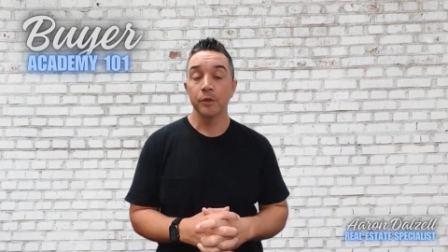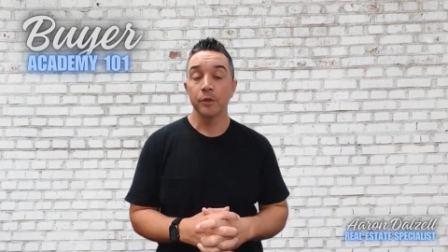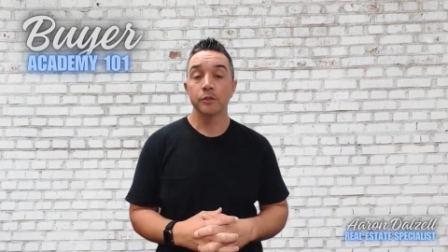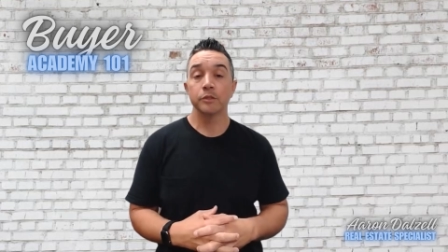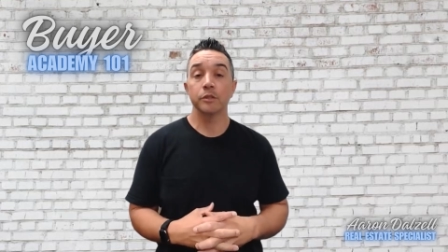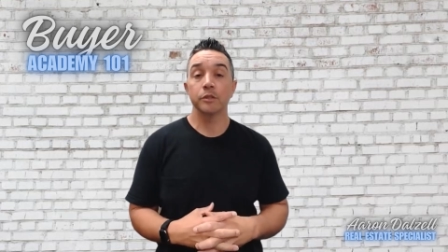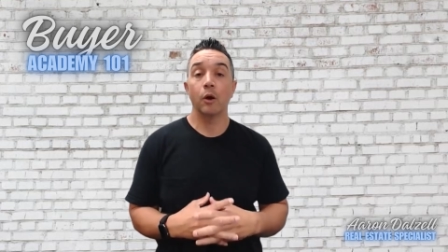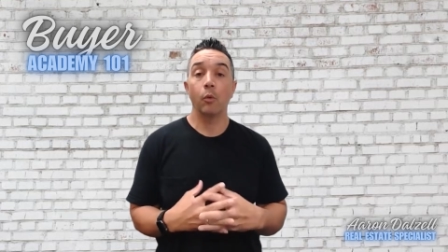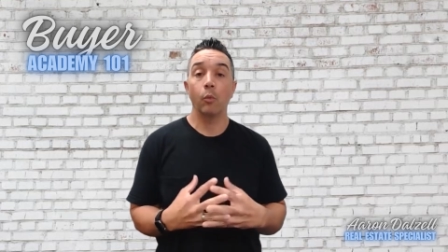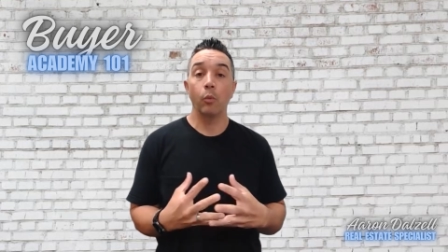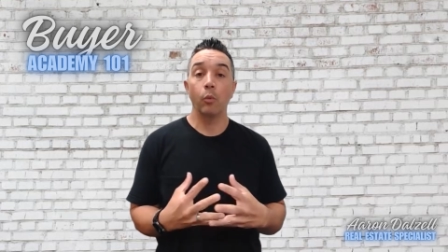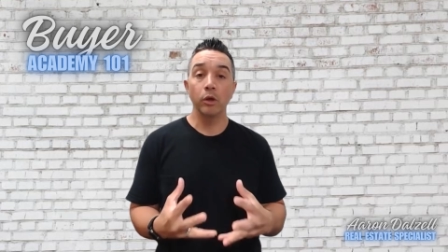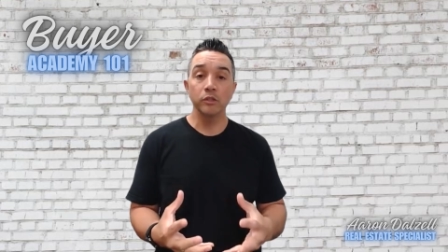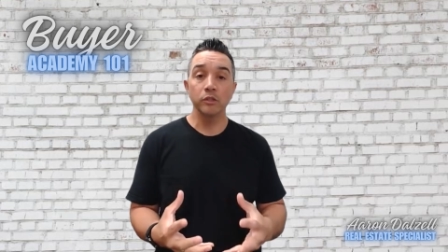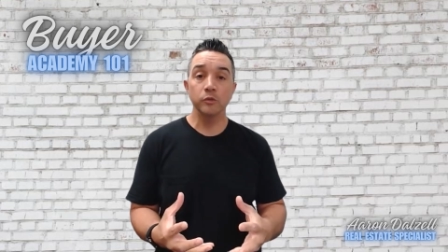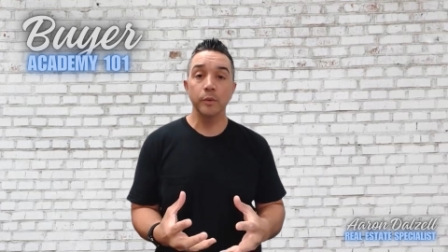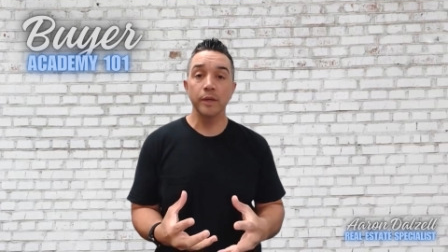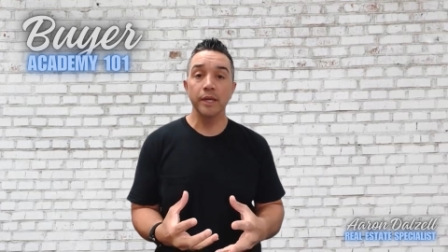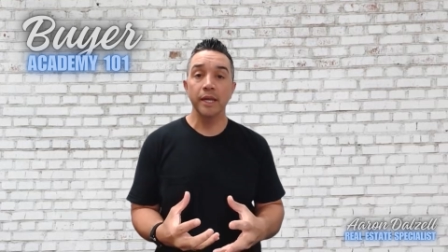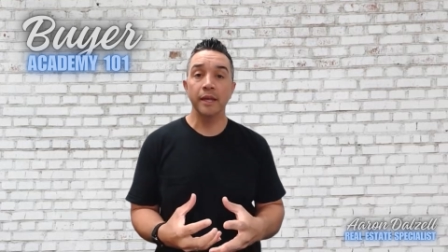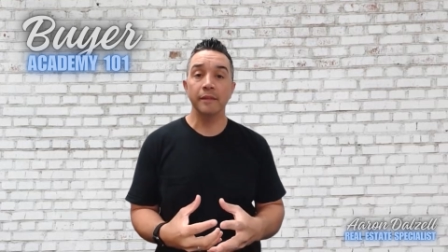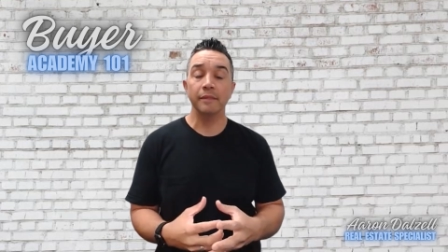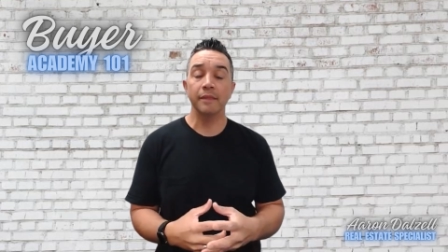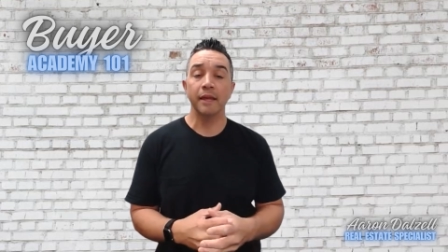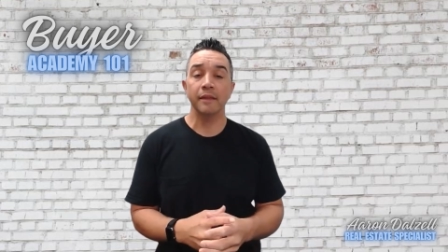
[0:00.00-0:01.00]
So once
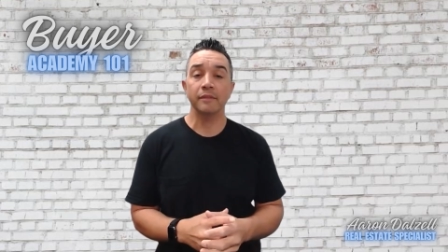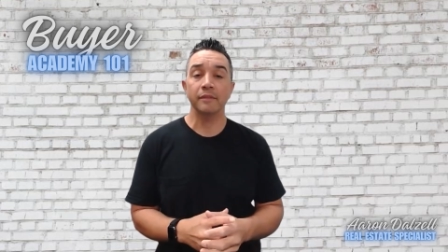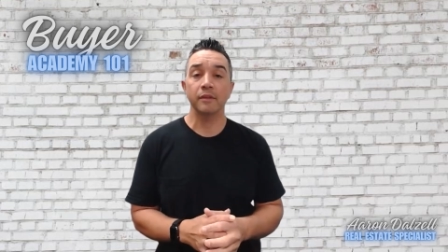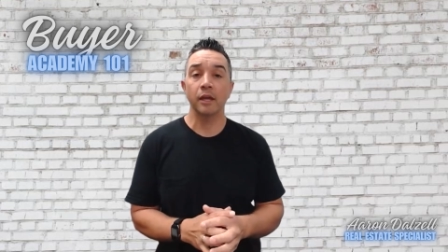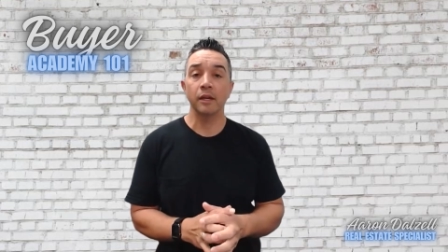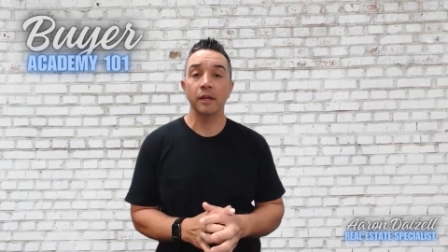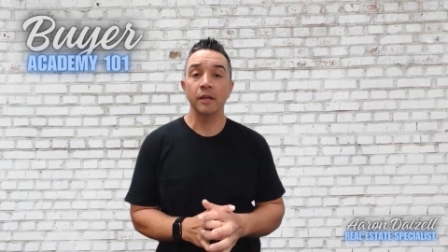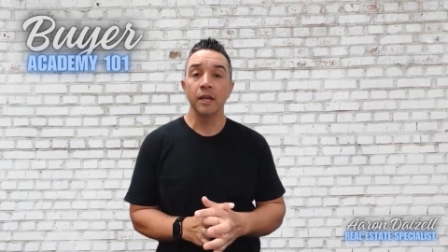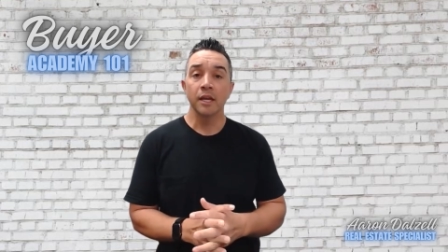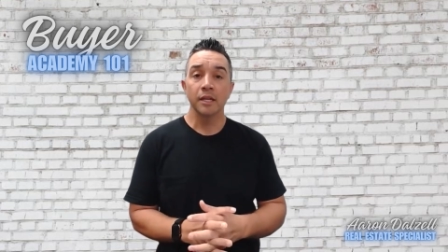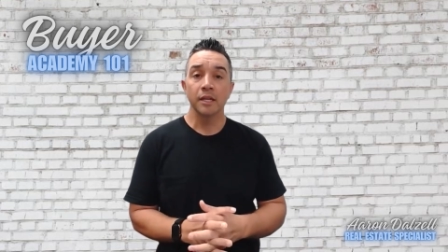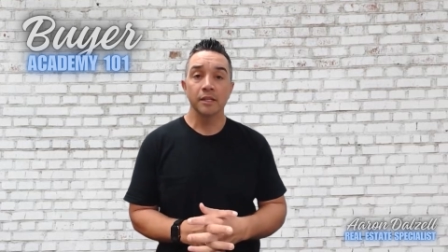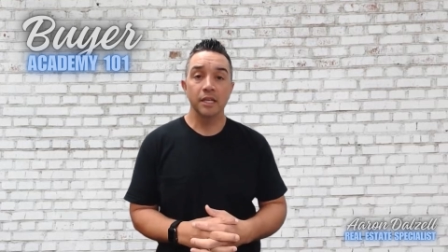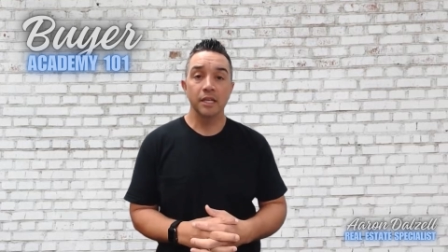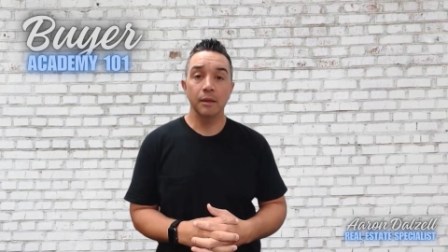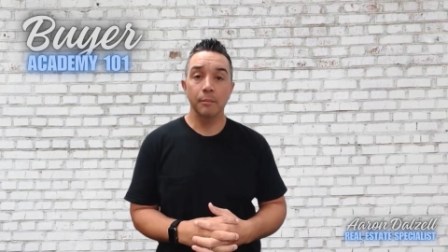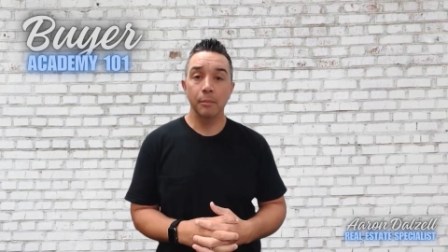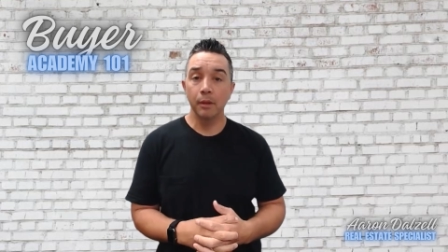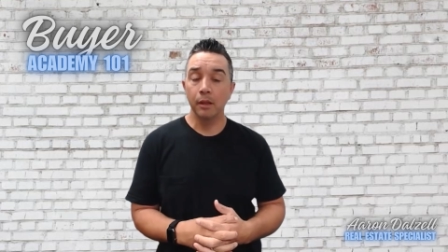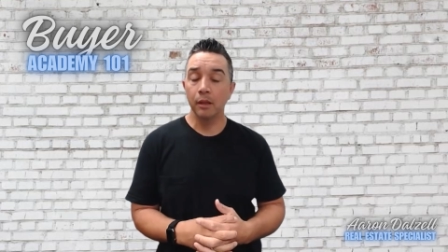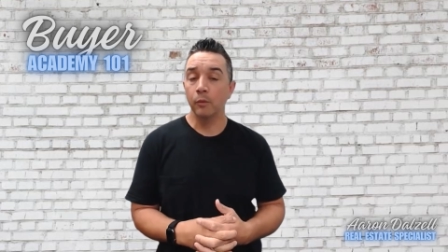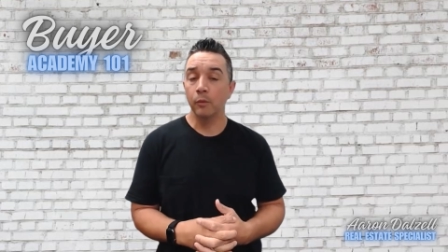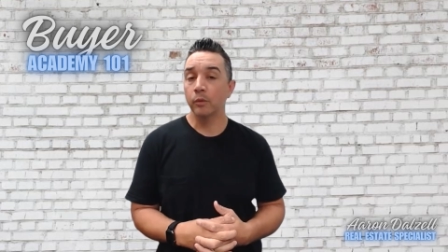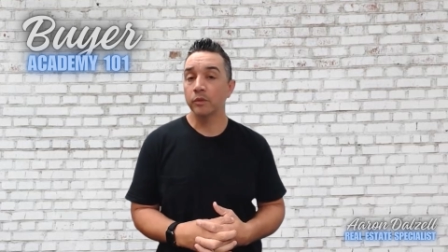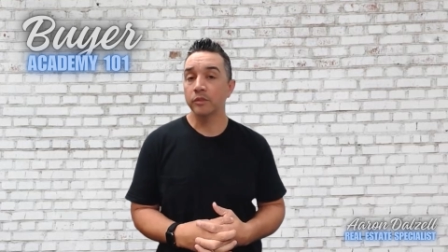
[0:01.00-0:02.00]
we get that done,
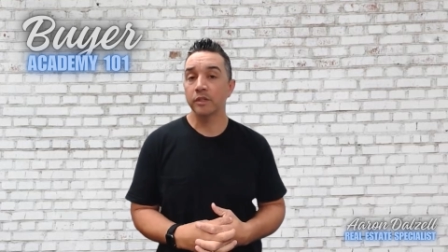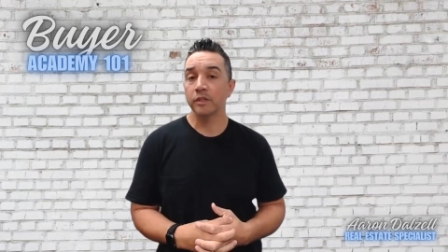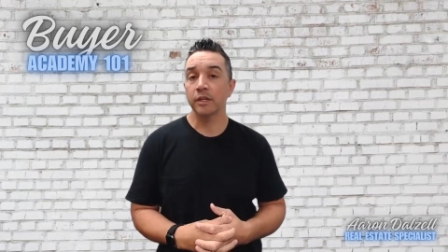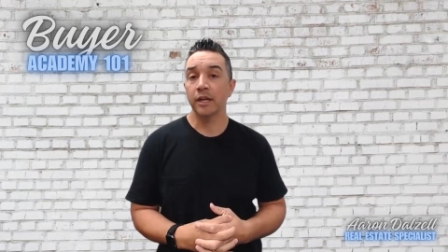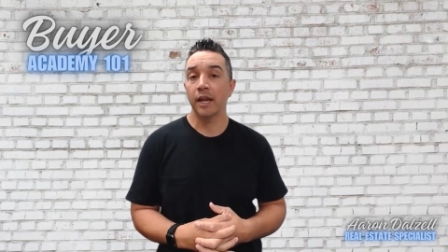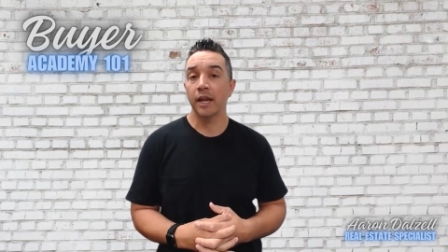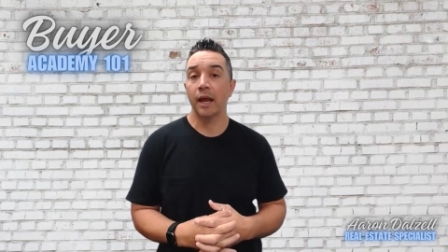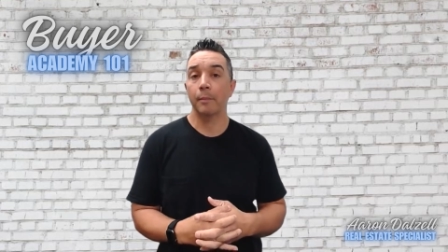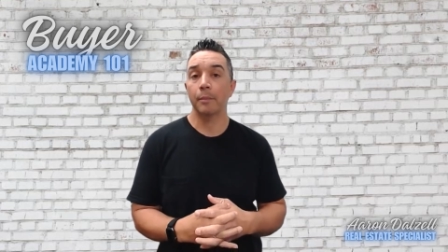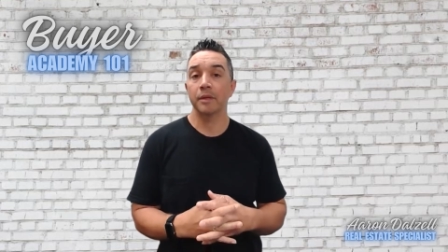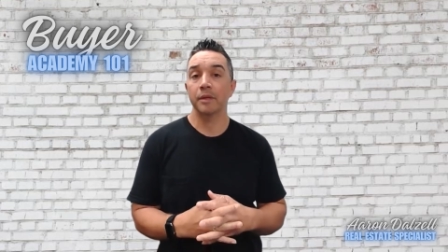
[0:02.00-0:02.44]
typically what's going to